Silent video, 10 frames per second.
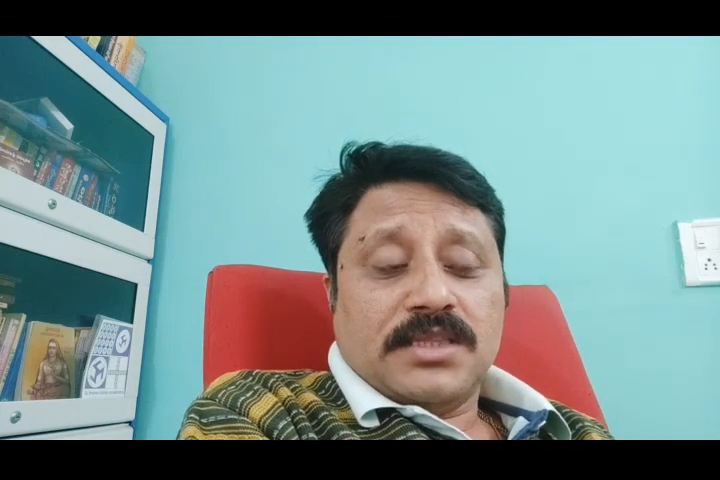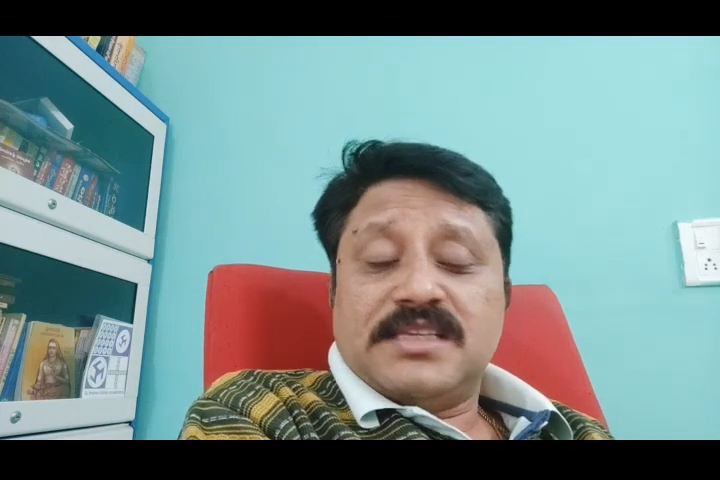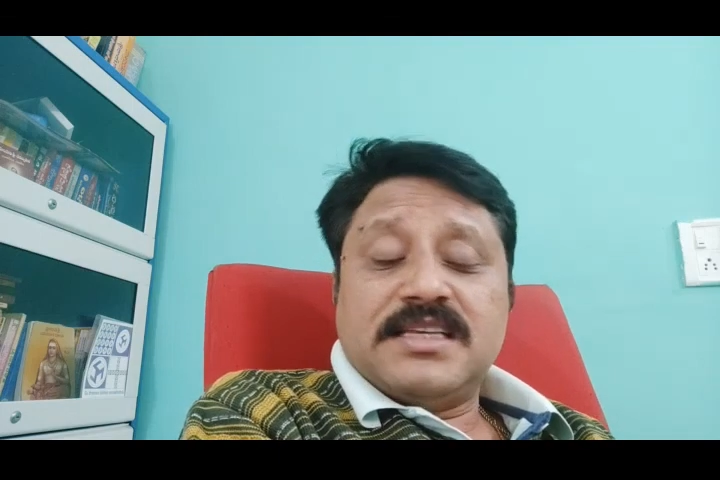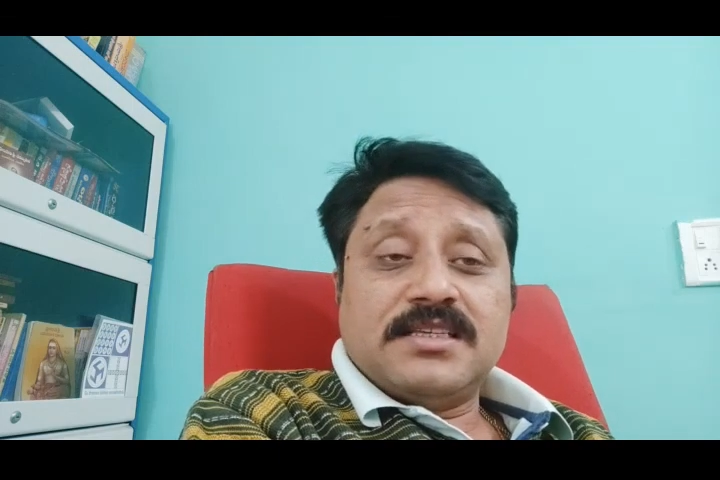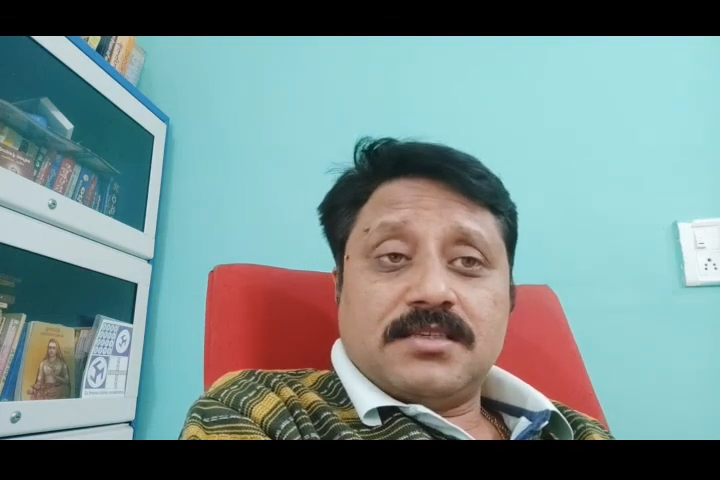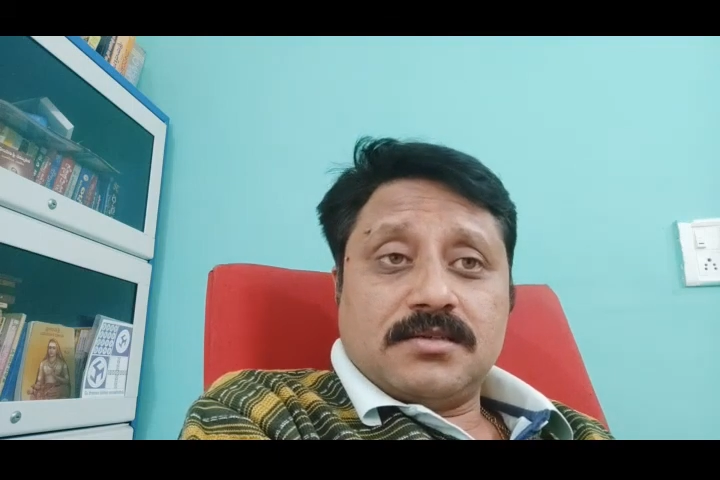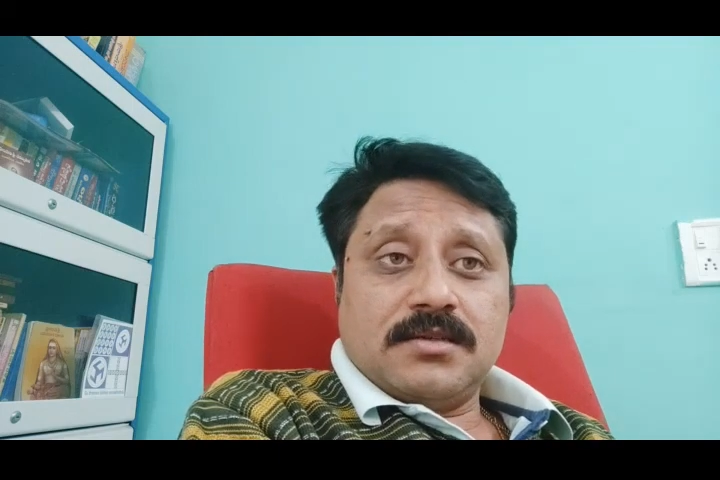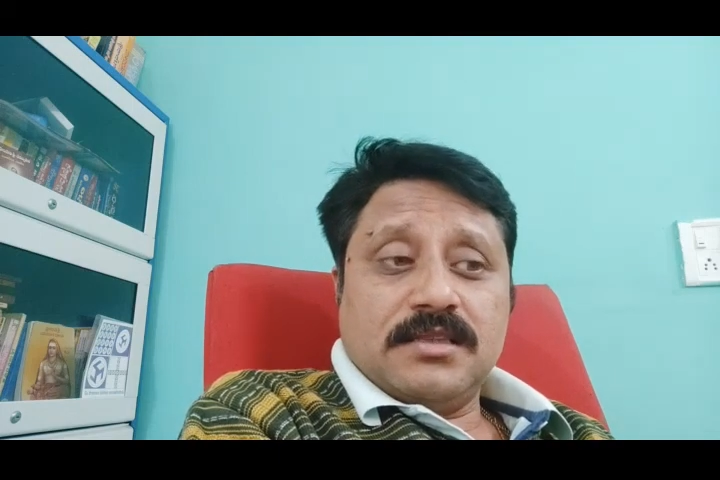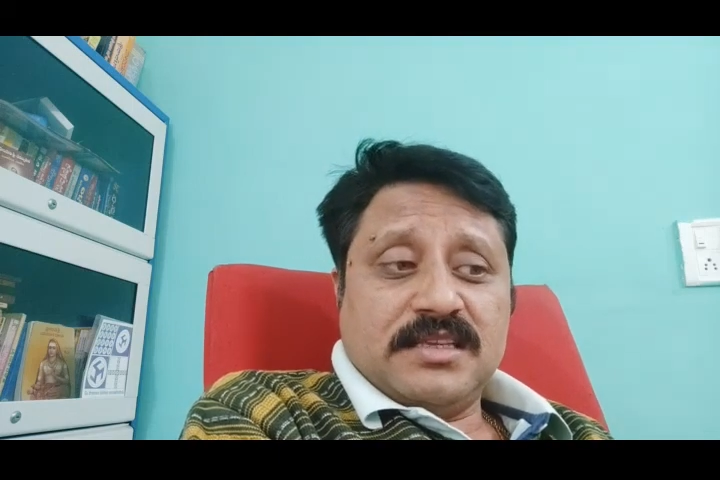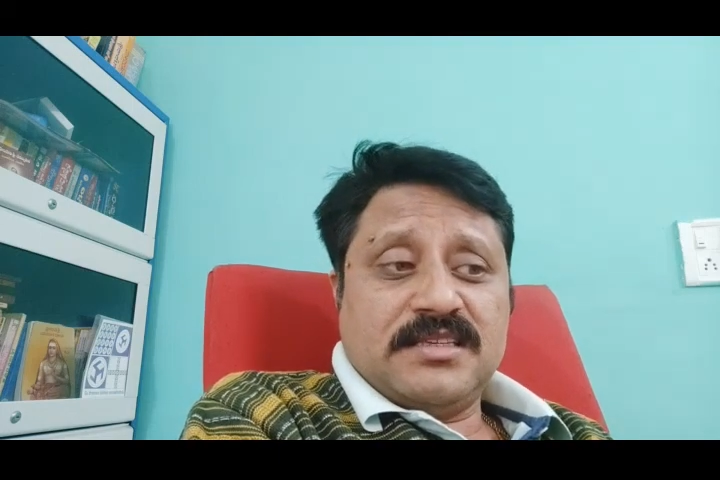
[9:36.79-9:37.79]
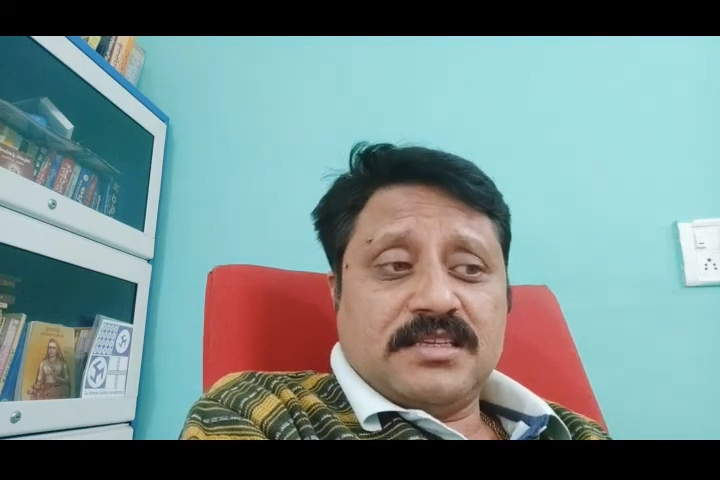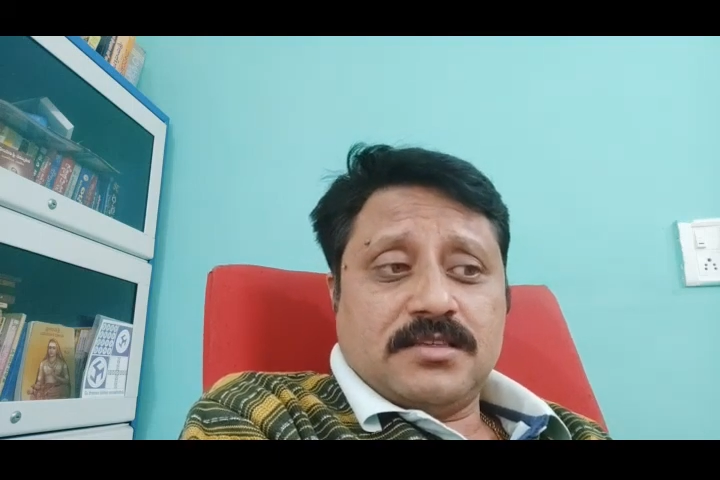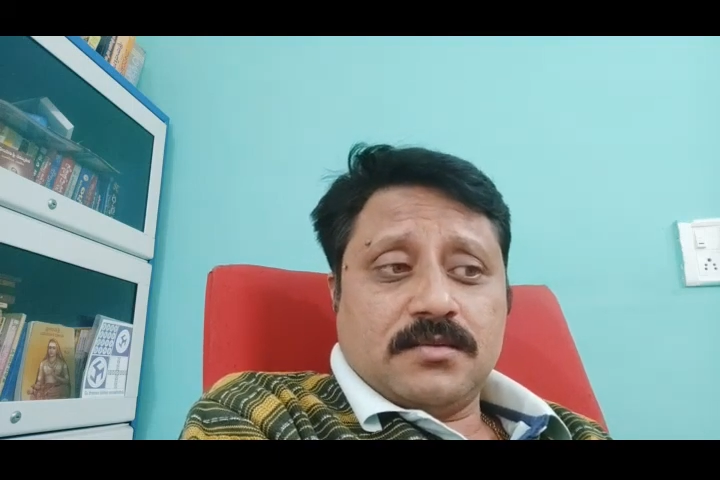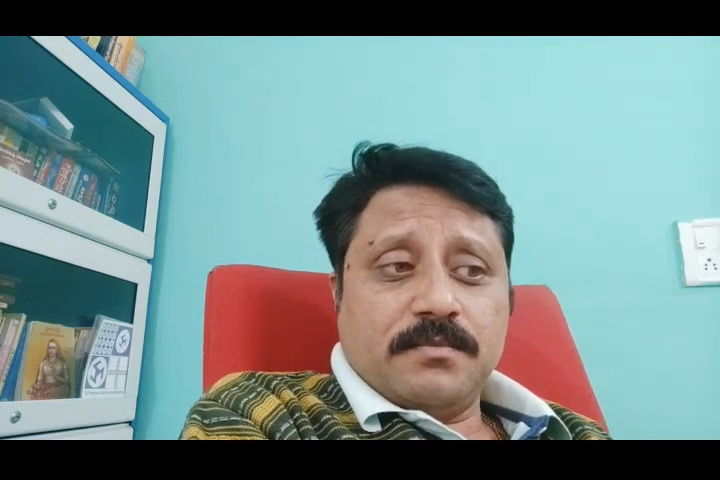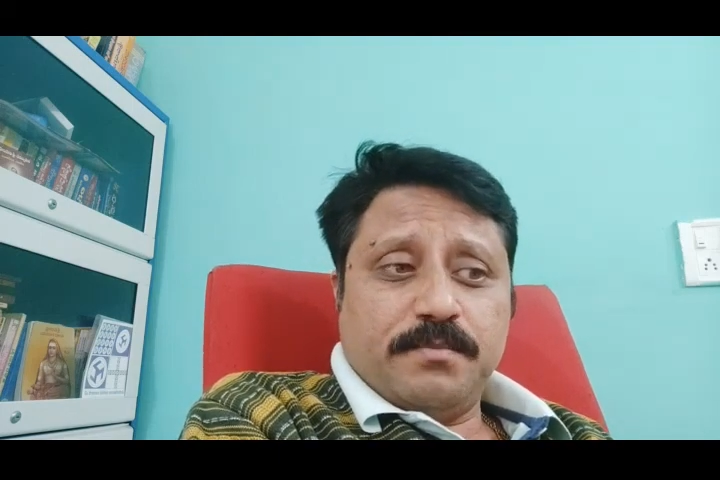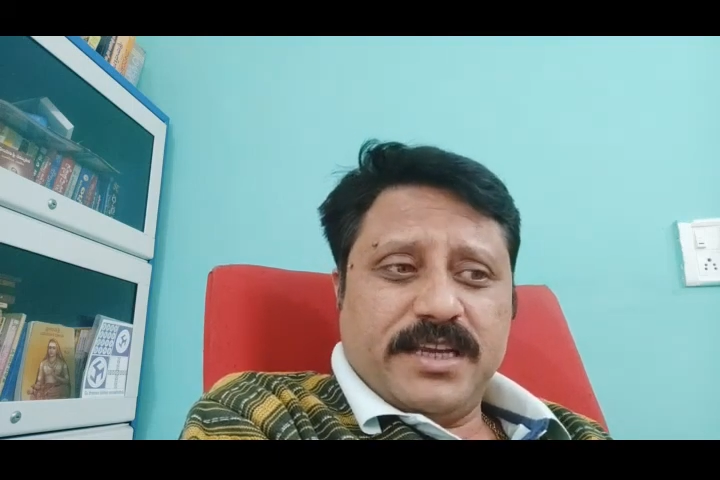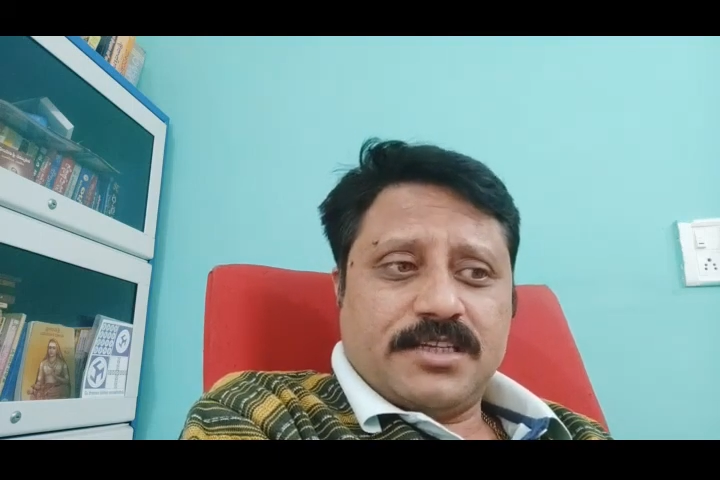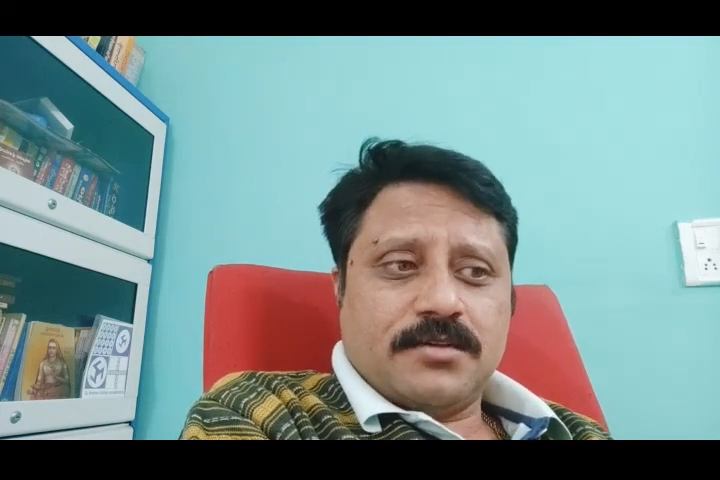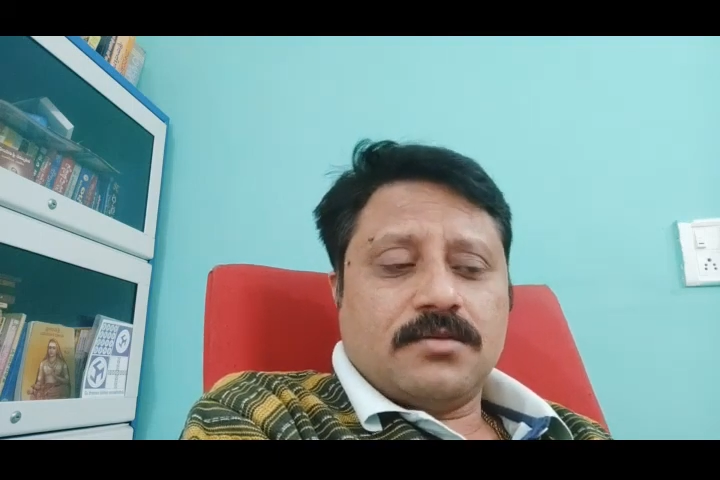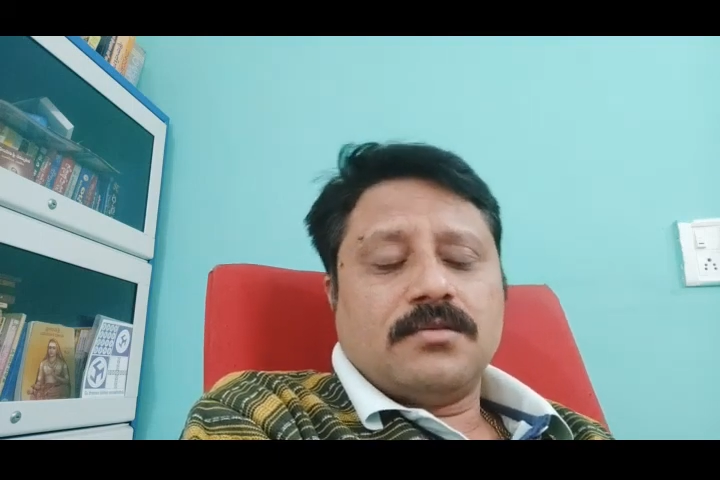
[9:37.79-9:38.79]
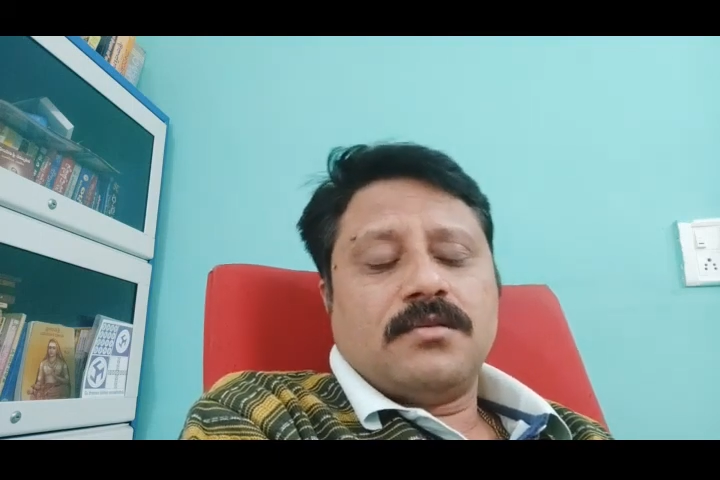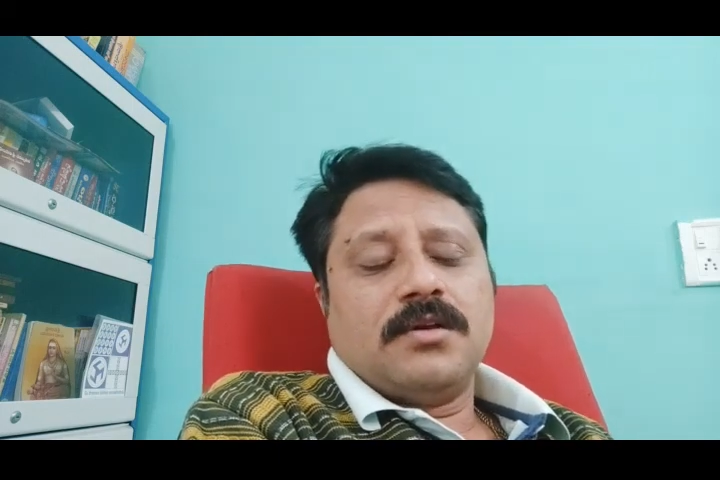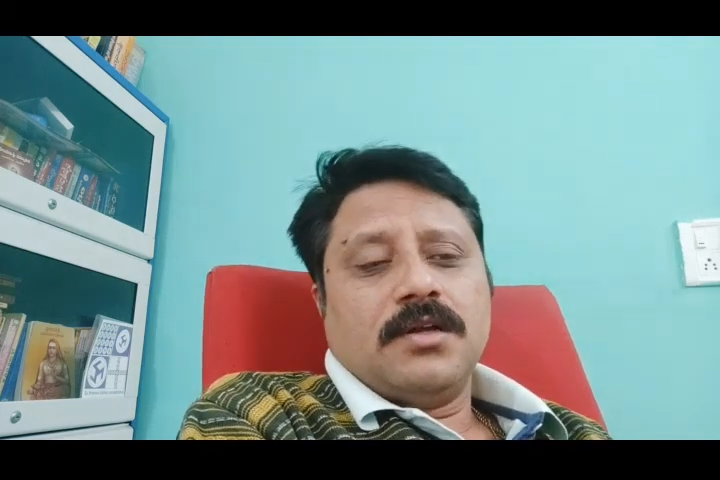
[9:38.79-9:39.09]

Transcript: this is a bit a